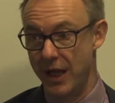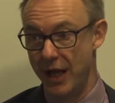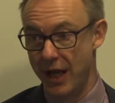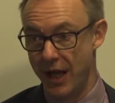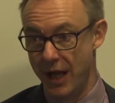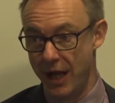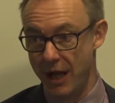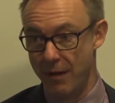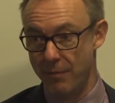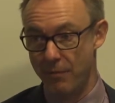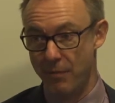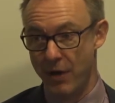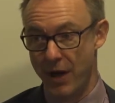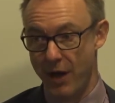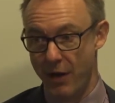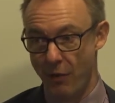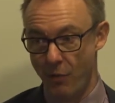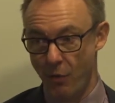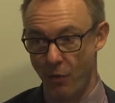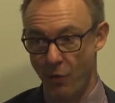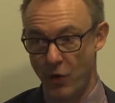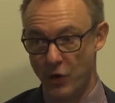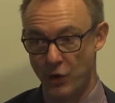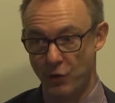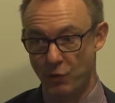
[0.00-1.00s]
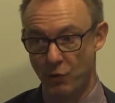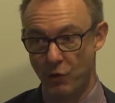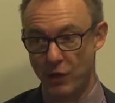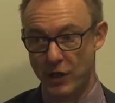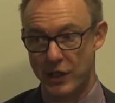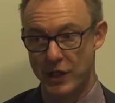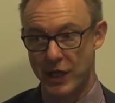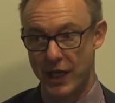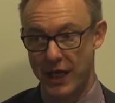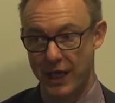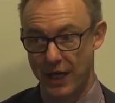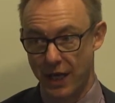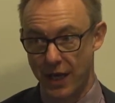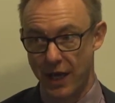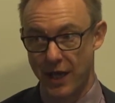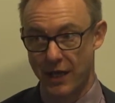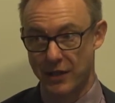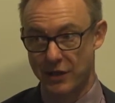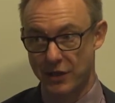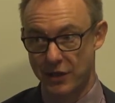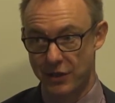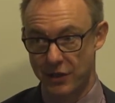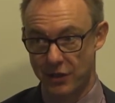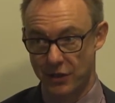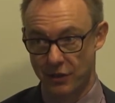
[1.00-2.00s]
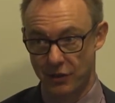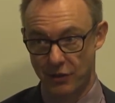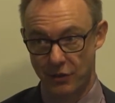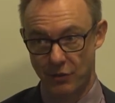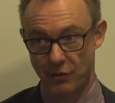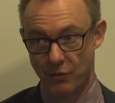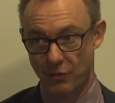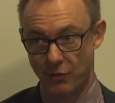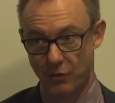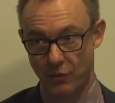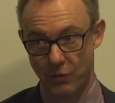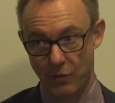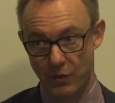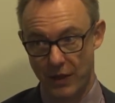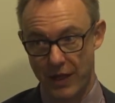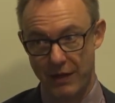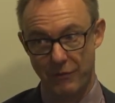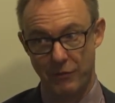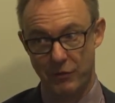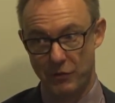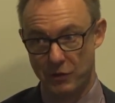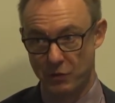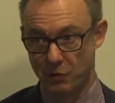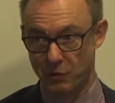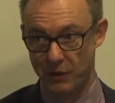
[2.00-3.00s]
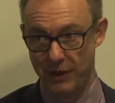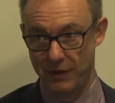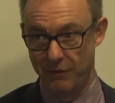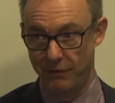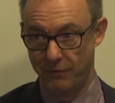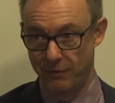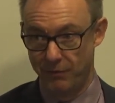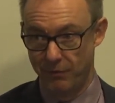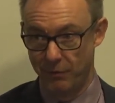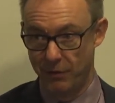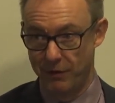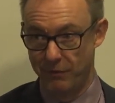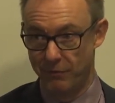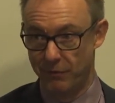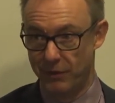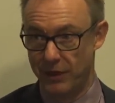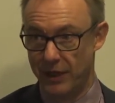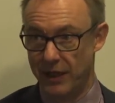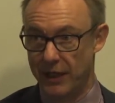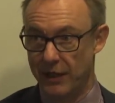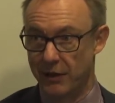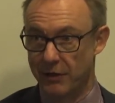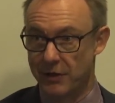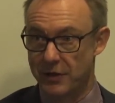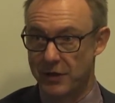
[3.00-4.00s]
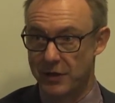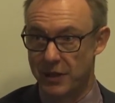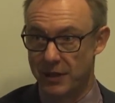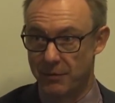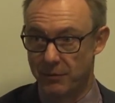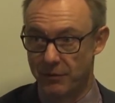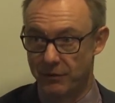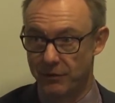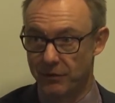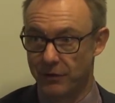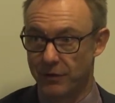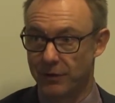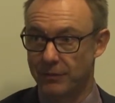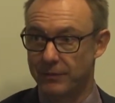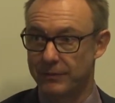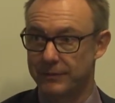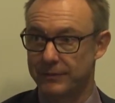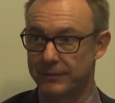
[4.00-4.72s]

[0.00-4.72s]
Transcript: uh, but which would take us to levels we've, we've really not seen before.